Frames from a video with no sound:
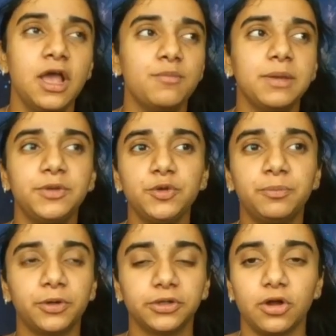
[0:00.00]
Maybe you
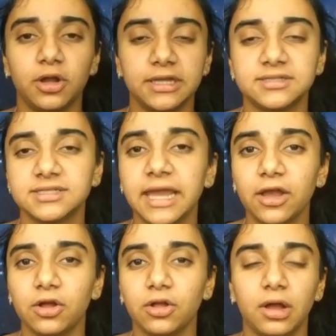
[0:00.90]
put it on a
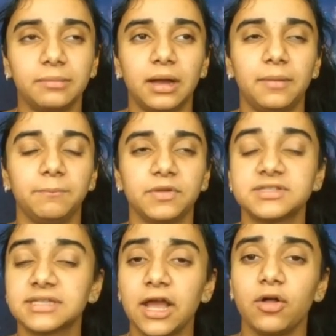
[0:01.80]
scale,
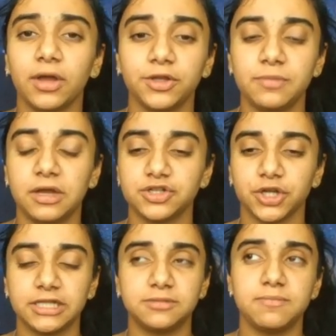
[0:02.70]
and you measure
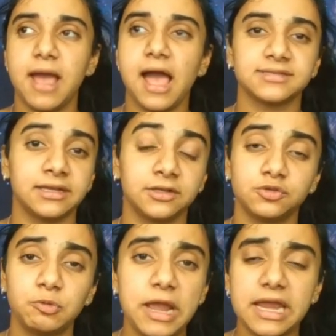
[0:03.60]
its mass and its
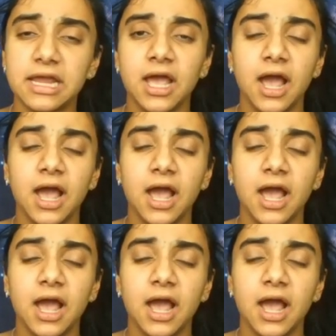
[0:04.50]
weight.